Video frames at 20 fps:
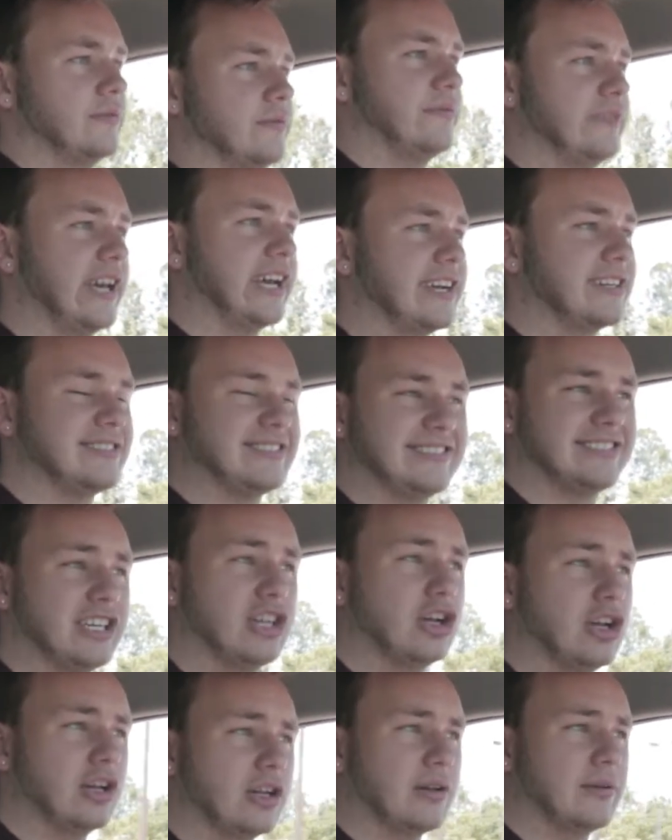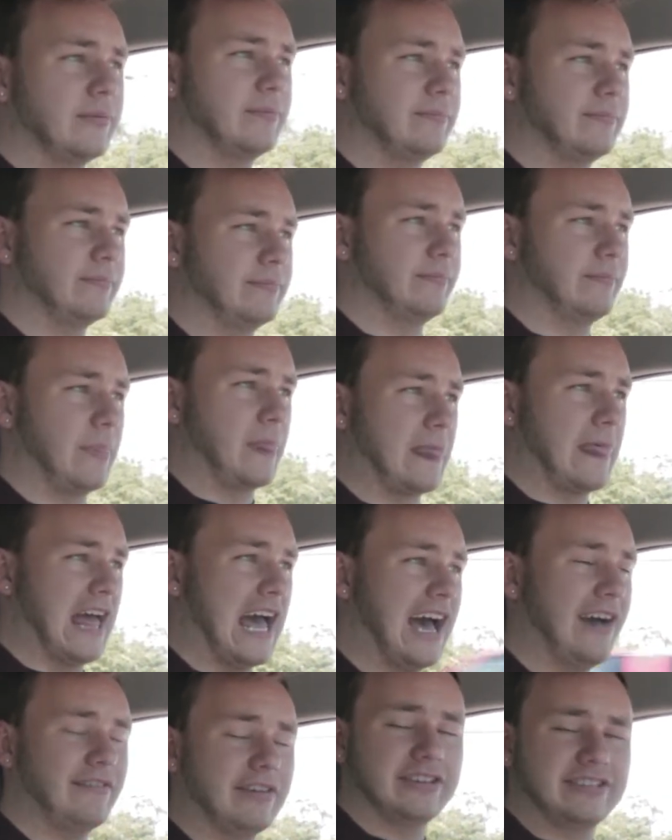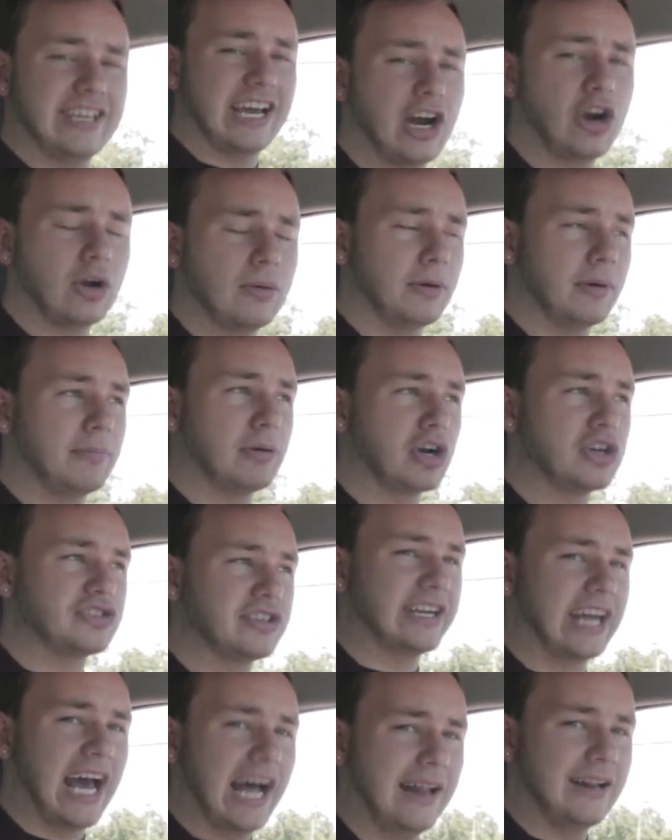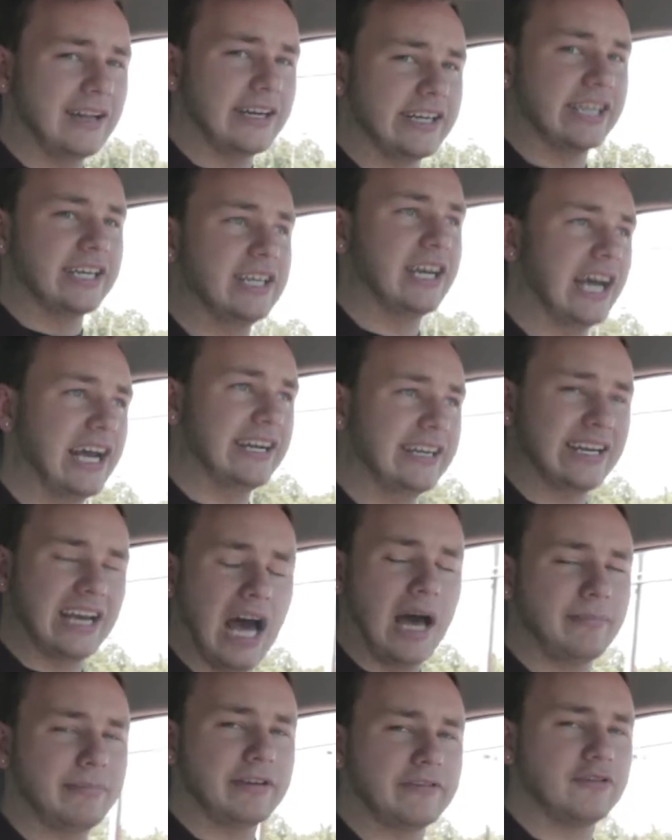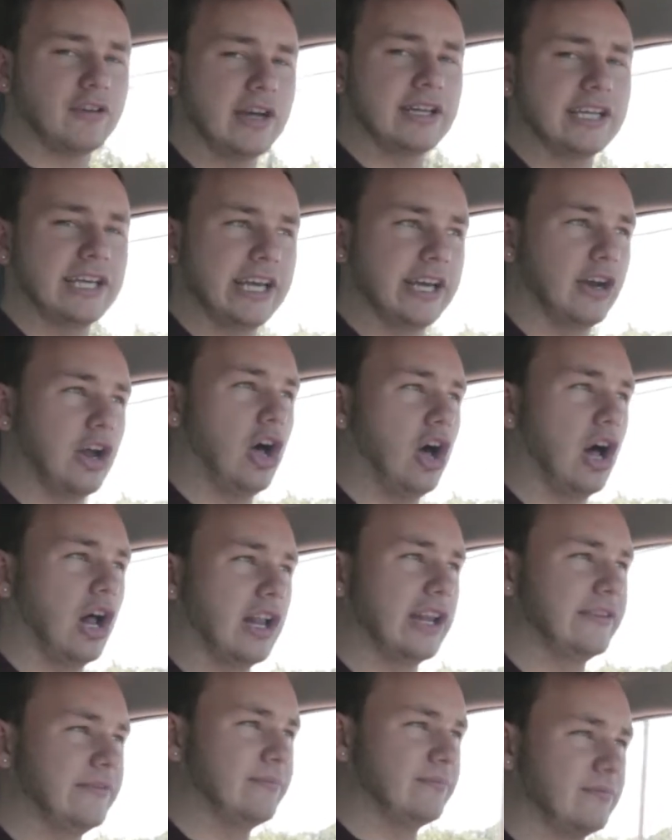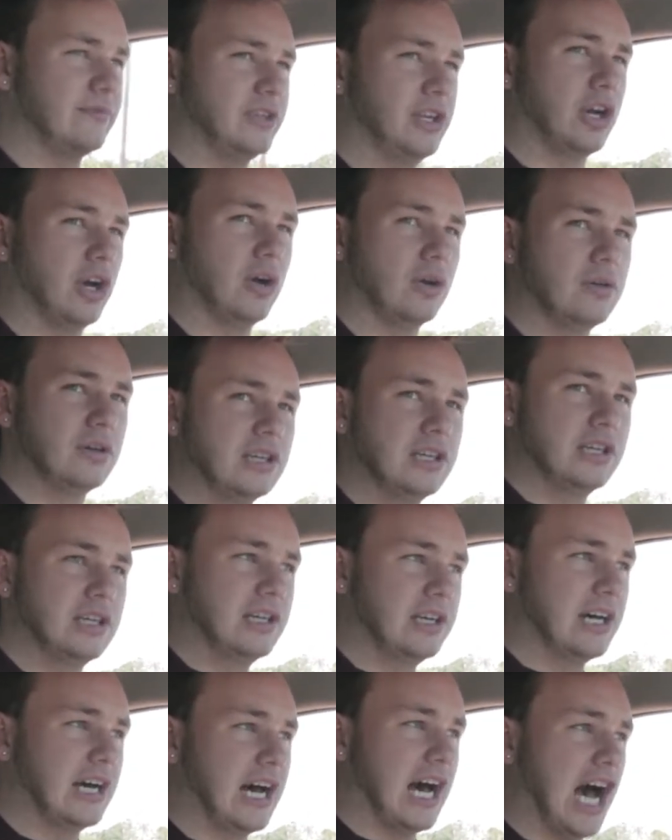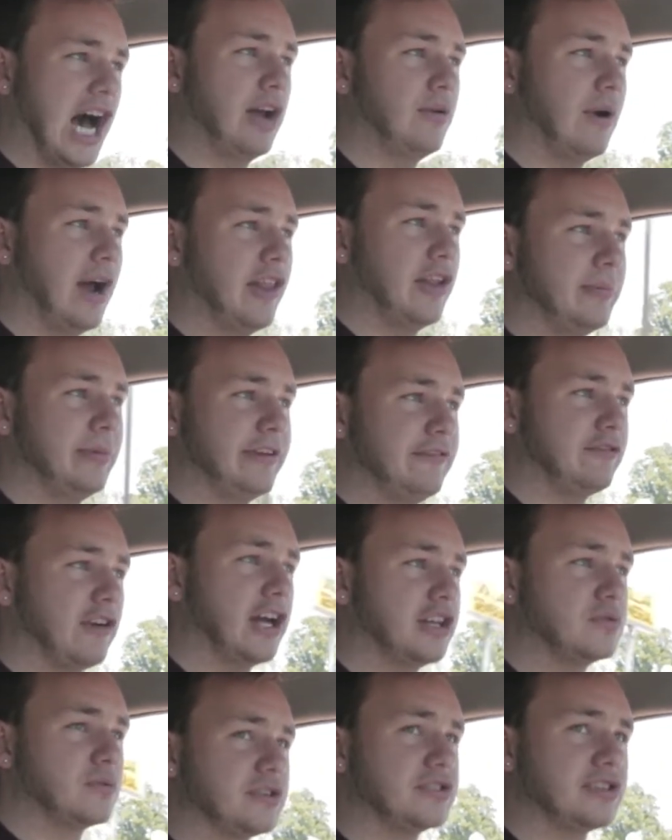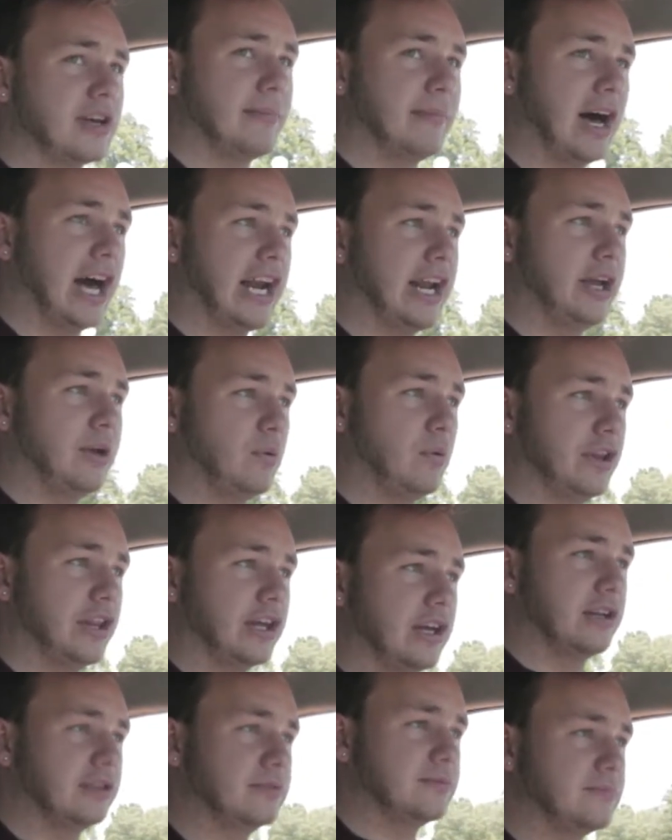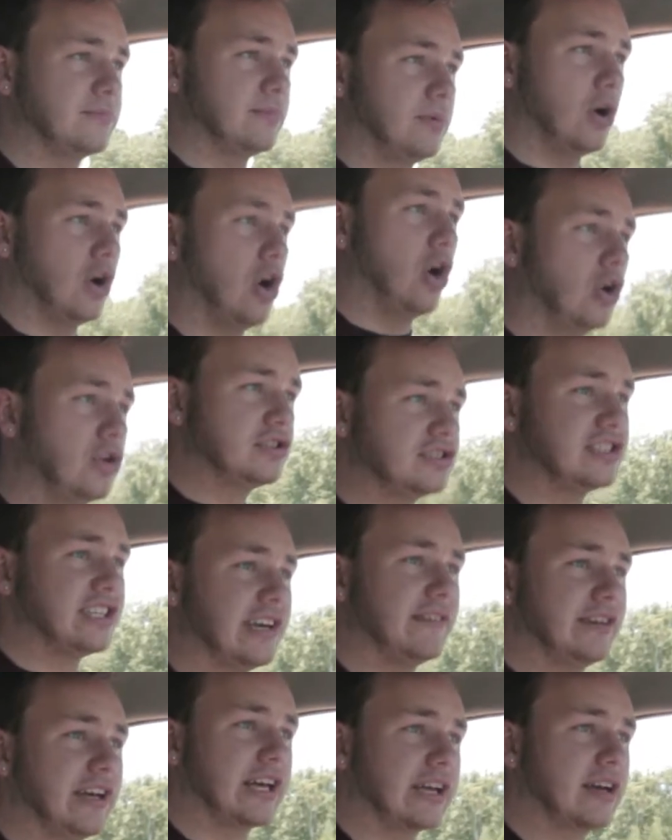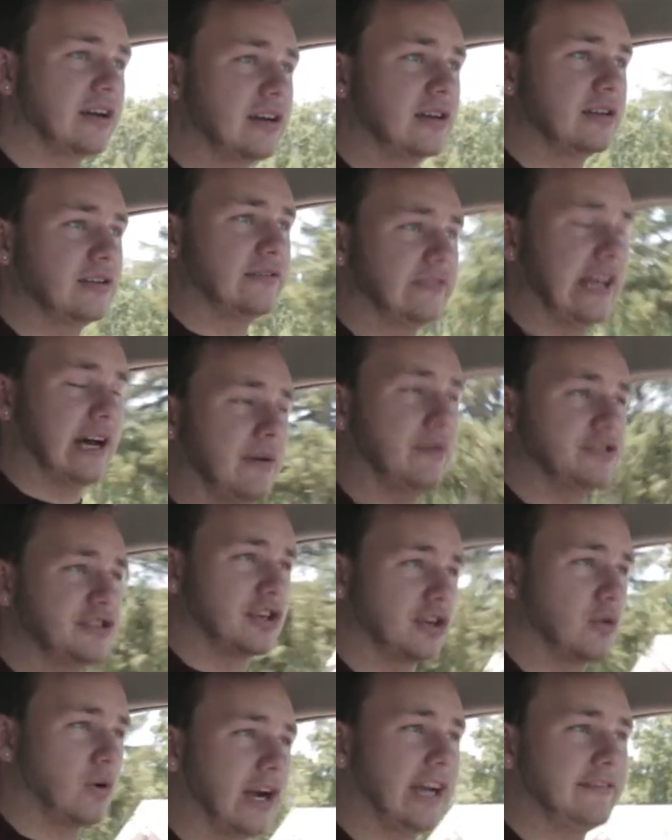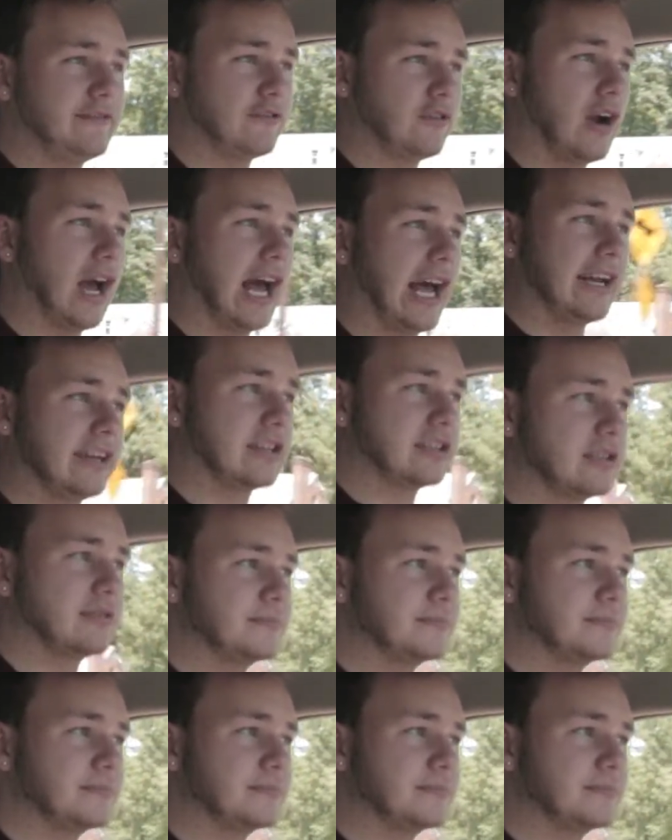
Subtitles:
they could still have a terrible personality and not be friendly at all. And, you know, I'd rather be friends with somebody with an old Civic that was a great friend